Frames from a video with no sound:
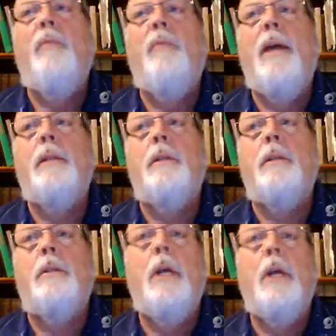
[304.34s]

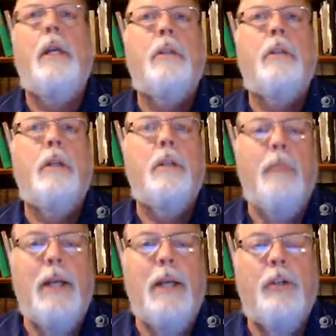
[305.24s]
advanced studies such as
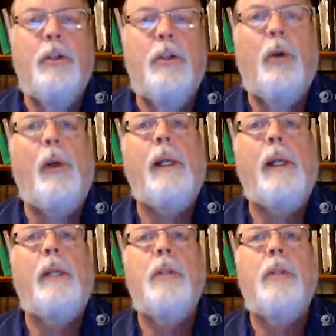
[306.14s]
master's
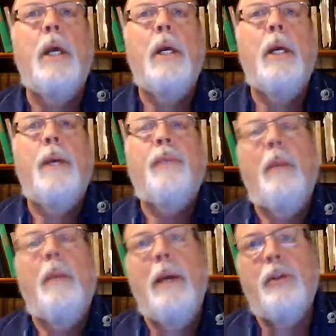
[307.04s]
degrees,
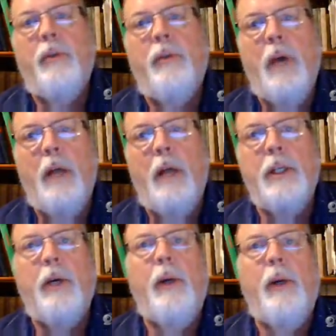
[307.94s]
Master of
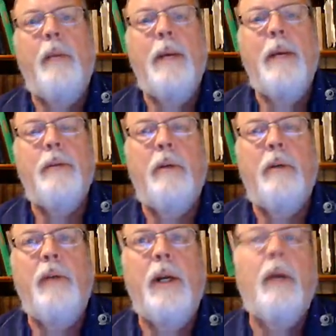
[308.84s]
Theology degree, Master of
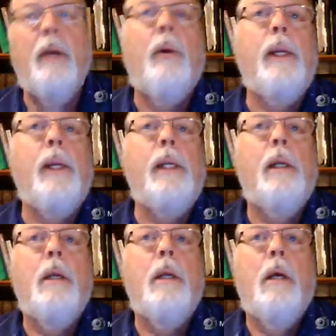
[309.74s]
Divinity degree,
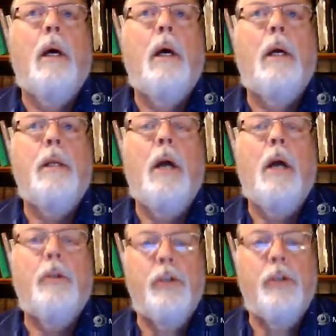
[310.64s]

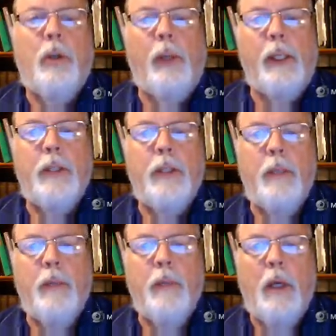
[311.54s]
doctor's degrees,
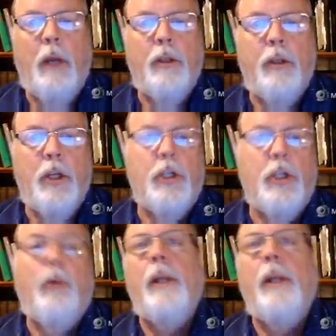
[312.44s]
and other such
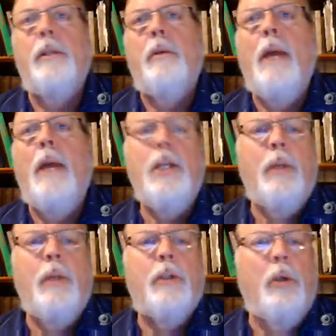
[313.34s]
degrees.
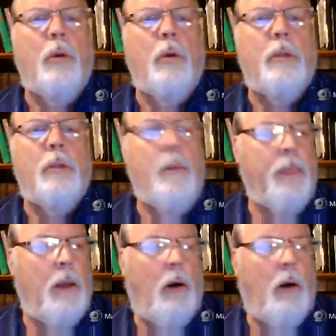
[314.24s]
Graduate schools
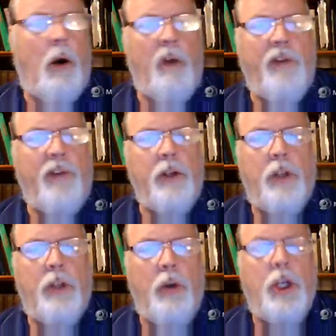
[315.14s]
are often
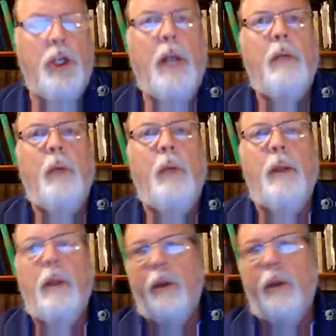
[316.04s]
associated
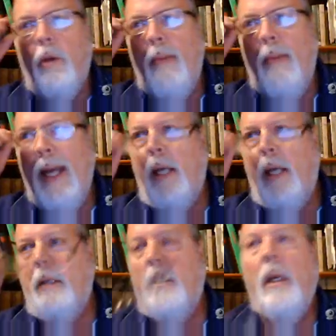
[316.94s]
with the
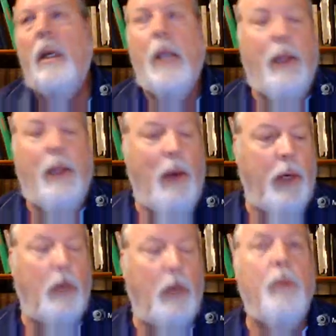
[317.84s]
humanities, and that
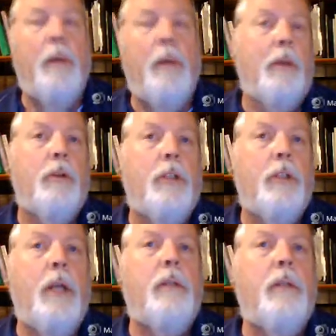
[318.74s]
would include biblical
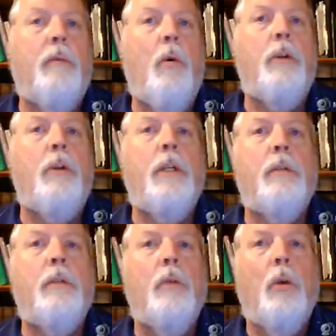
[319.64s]
studies, of course,
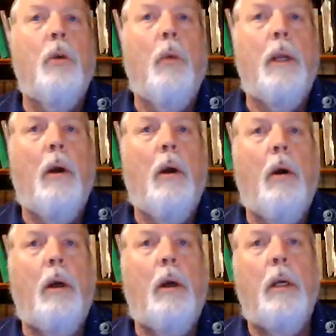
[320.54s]
as we
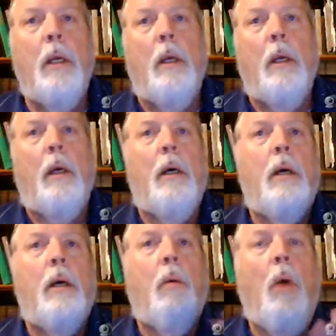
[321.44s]
are
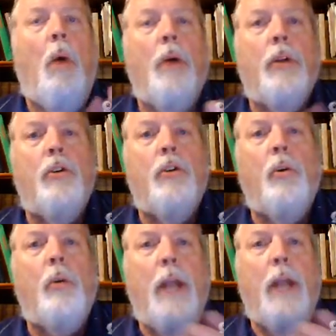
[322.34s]
want
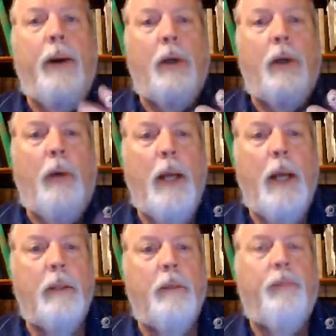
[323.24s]
to
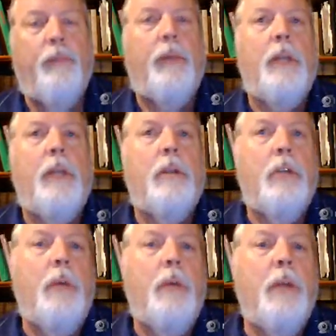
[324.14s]
characterize these
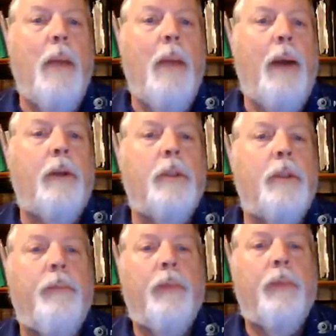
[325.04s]
subject matters.